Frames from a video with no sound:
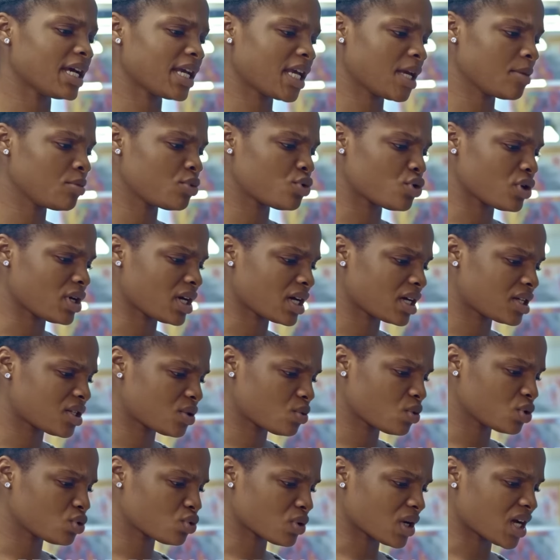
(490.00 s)
I came to ask
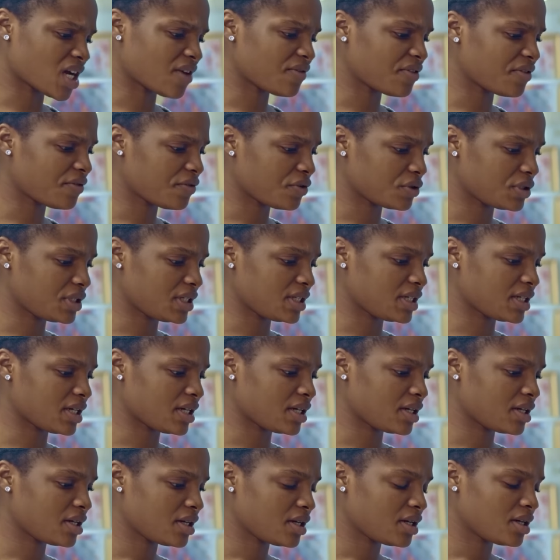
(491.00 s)
what we're having for
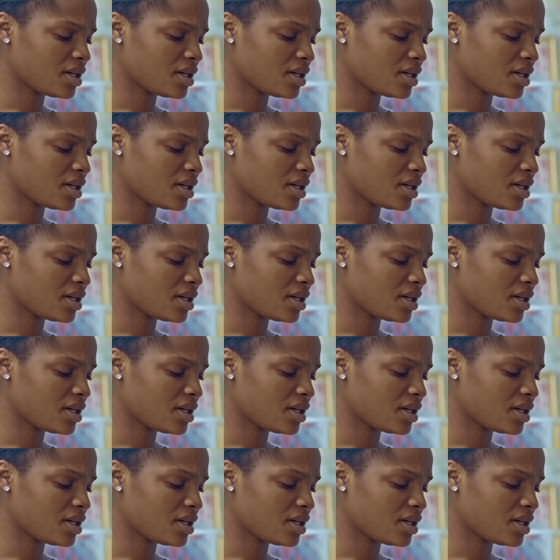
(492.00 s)
dinner.